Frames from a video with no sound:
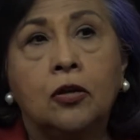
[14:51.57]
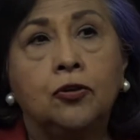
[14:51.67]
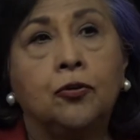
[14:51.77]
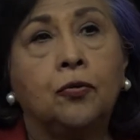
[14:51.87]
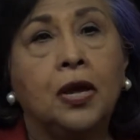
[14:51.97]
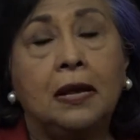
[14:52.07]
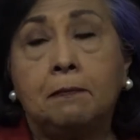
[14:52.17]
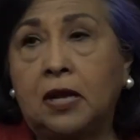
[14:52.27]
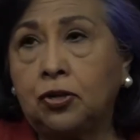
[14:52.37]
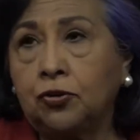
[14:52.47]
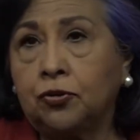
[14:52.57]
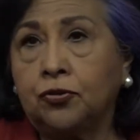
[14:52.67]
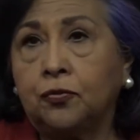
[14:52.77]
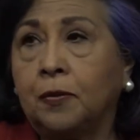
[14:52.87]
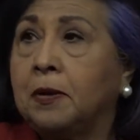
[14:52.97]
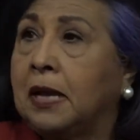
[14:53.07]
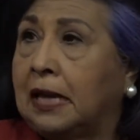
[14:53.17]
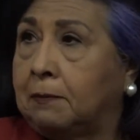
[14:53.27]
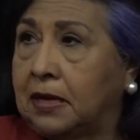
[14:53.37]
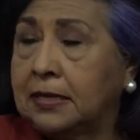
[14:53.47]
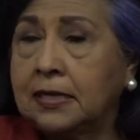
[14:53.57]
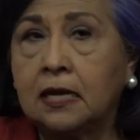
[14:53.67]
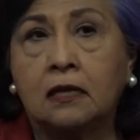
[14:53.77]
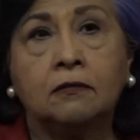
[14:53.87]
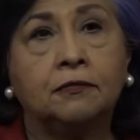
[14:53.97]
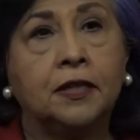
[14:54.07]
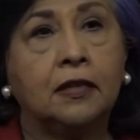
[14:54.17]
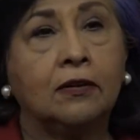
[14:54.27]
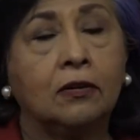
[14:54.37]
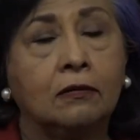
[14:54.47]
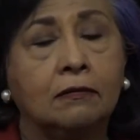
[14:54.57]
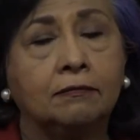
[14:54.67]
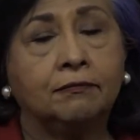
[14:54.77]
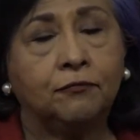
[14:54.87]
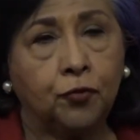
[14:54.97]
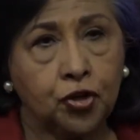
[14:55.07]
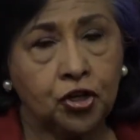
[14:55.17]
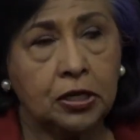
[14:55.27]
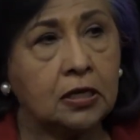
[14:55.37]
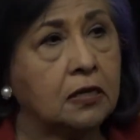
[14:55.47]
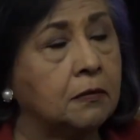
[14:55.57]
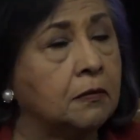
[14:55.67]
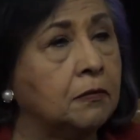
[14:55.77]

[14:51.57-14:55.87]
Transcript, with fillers: to create mentors, women like myself that are fortunate to,